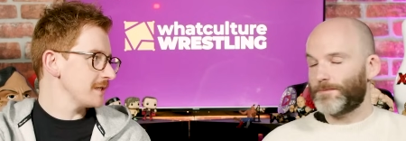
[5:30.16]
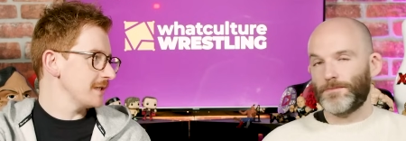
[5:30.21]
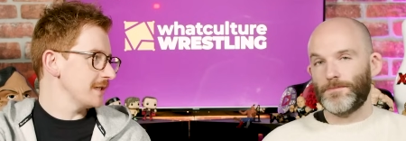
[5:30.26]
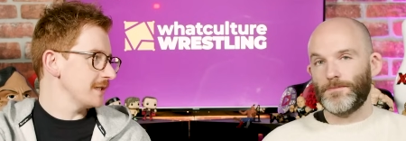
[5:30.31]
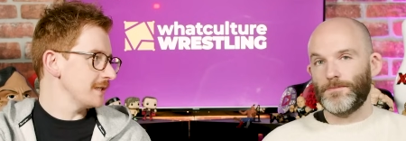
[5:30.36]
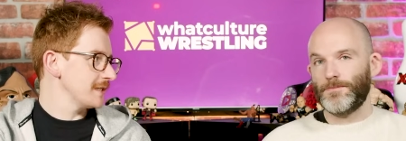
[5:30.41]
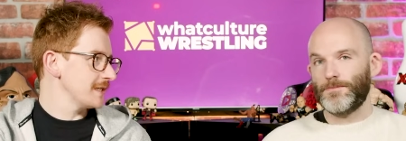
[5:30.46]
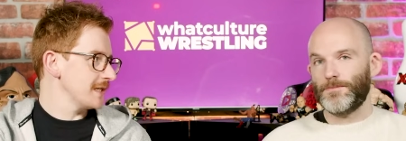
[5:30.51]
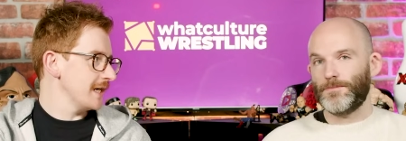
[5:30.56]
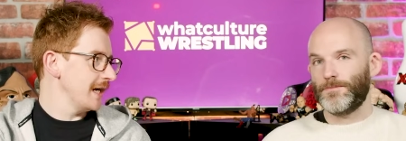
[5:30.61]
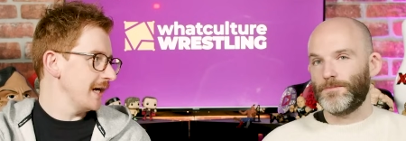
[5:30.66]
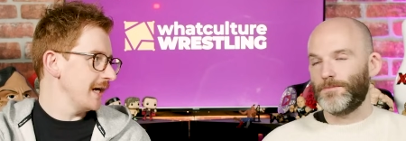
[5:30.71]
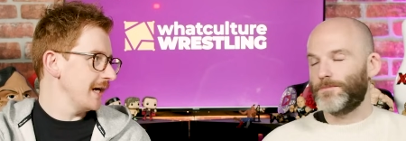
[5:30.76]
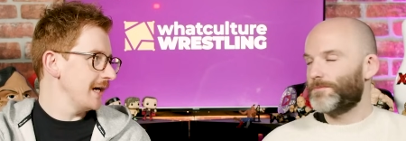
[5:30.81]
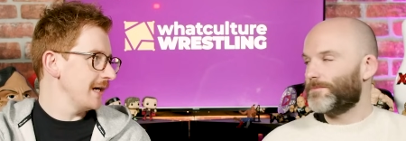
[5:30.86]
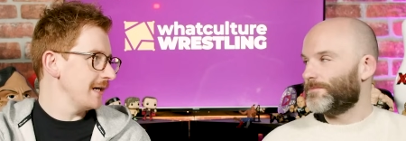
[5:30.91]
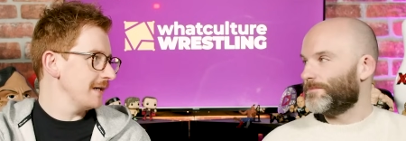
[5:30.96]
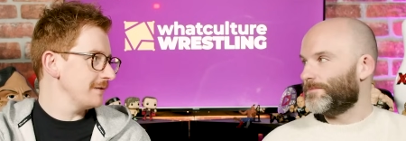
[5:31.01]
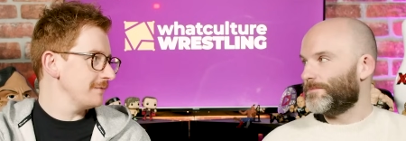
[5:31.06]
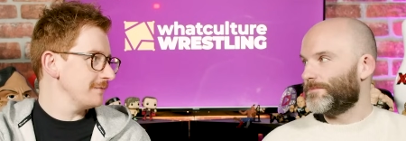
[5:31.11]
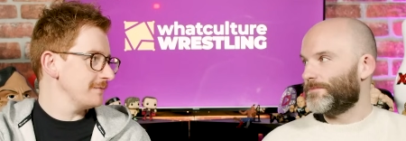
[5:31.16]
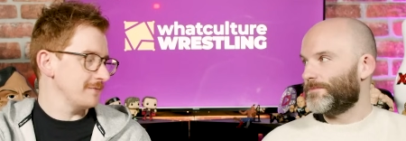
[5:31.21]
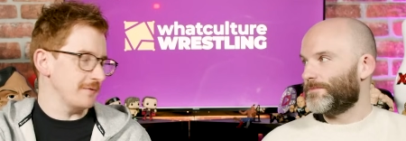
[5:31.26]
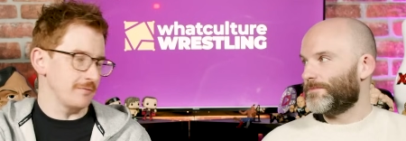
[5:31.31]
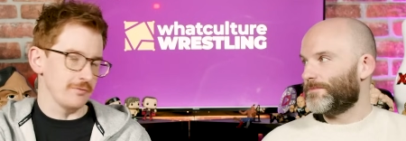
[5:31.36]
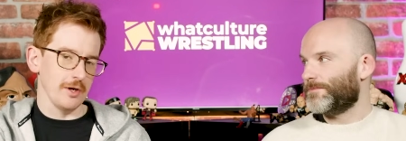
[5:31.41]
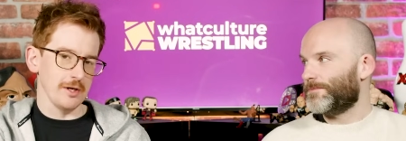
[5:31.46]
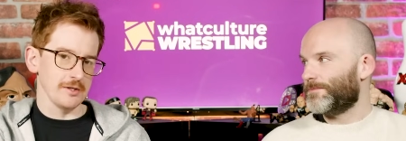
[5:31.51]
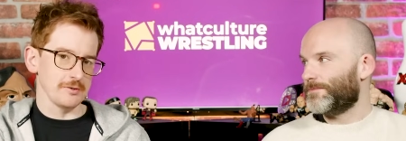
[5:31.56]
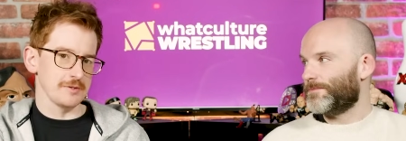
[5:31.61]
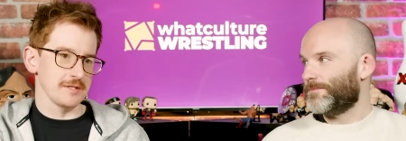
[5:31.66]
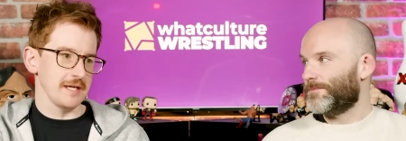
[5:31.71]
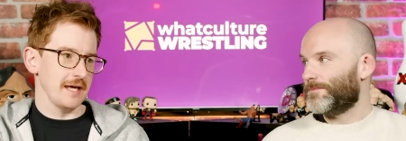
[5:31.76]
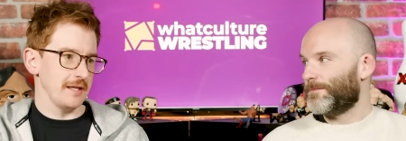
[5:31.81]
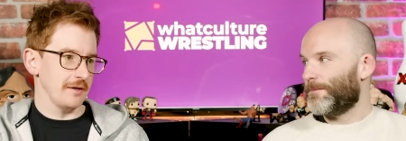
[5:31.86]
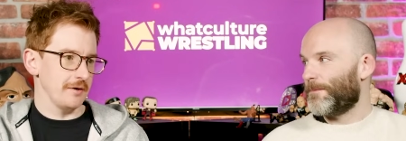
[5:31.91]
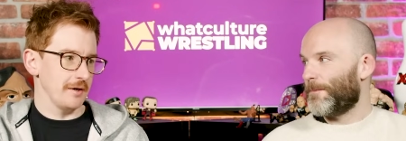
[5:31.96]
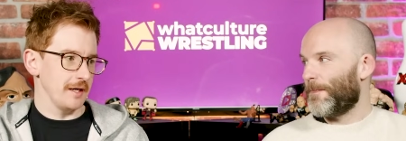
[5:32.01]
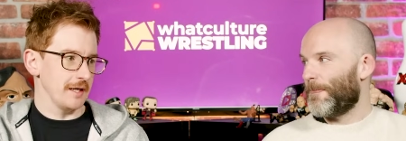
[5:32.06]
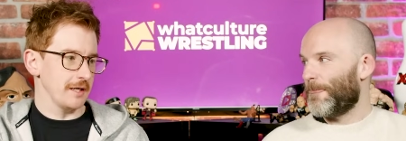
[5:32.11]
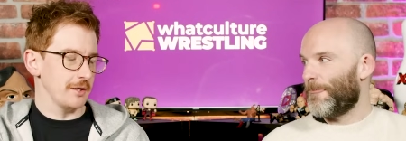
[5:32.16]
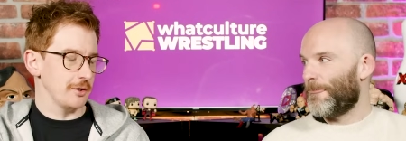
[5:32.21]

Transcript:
Speaker 1: that uh, Rollins was out there earlier